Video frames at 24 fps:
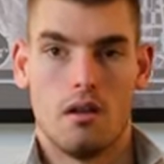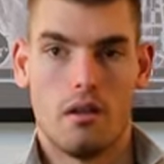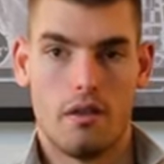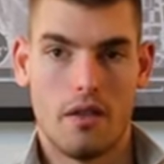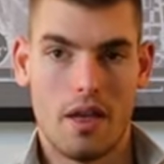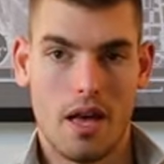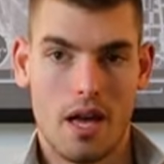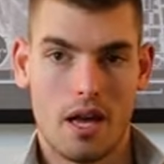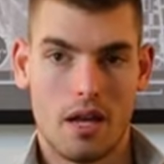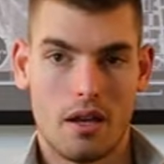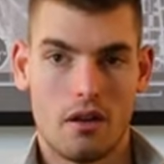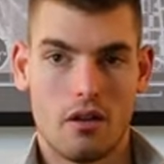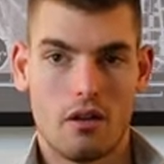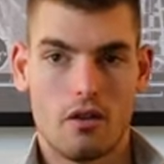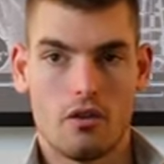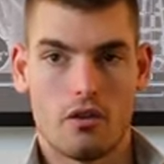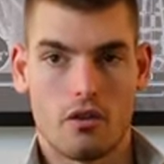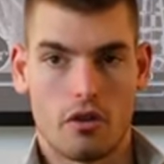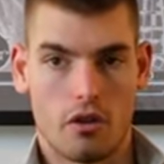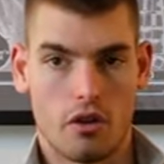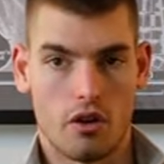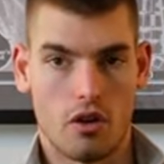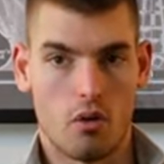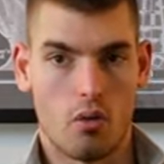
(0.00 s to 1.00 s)
then
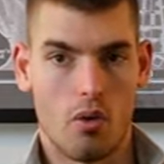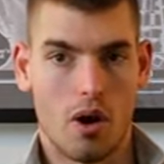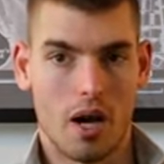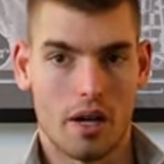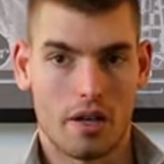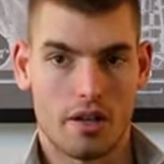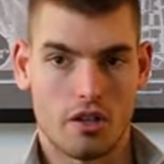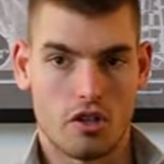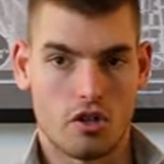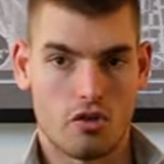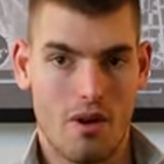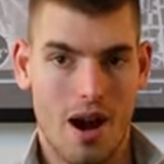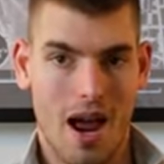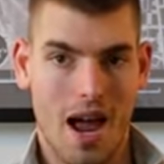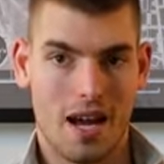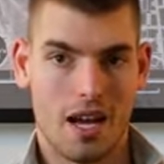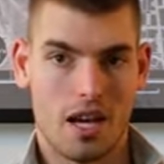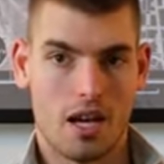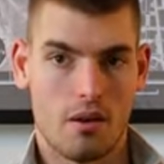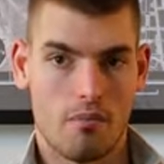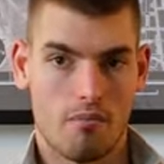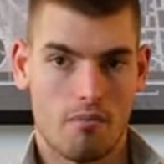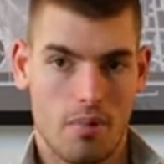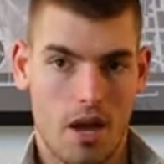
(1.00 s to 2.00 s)
you're going to want to
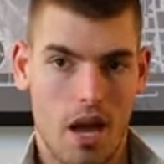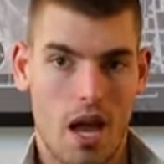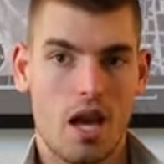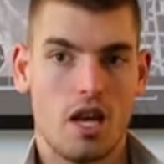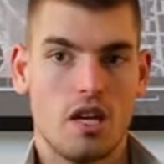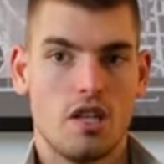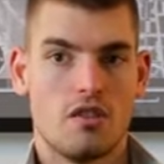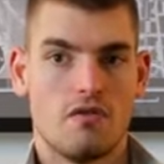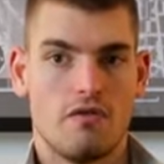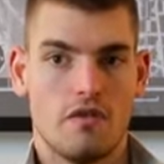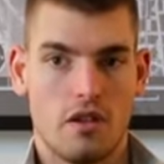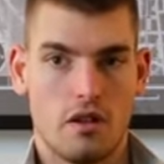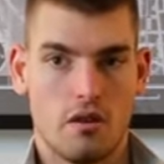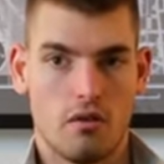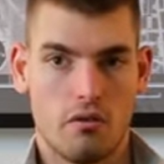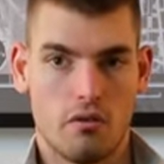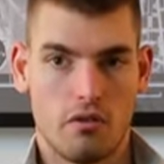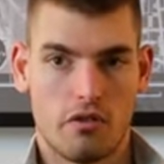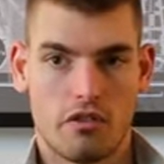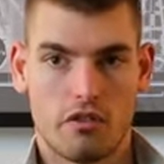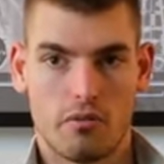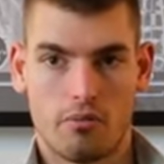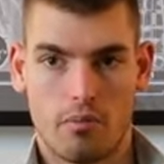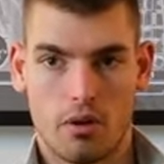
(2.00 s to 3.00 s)
track page
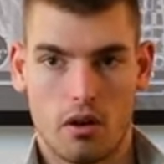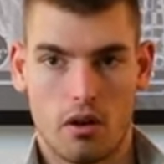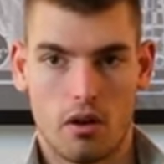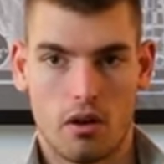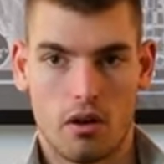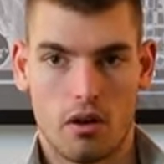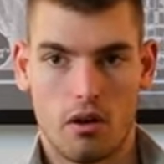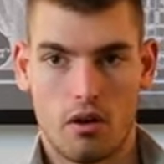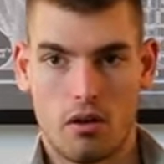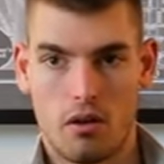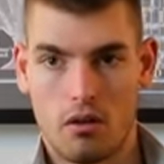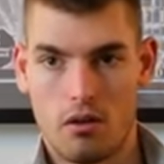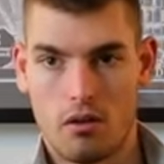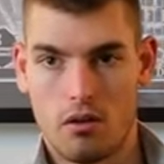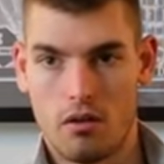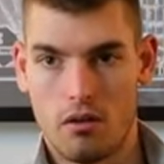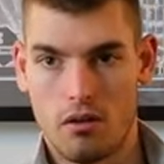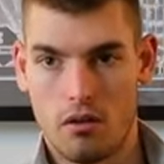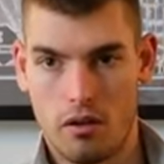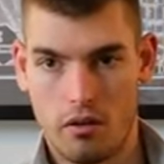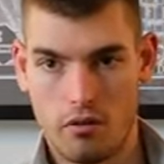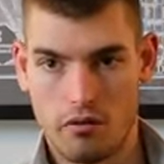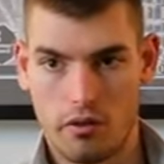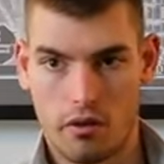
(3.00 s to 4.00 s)
views per
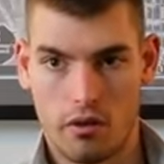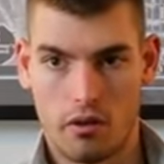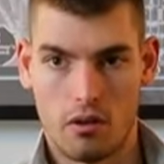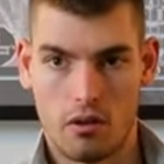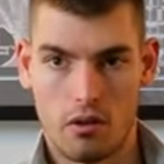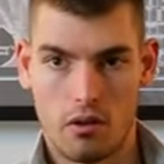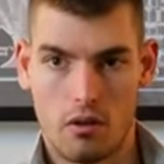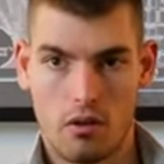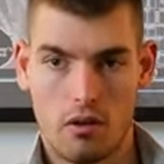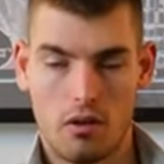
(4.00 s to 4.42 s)
user,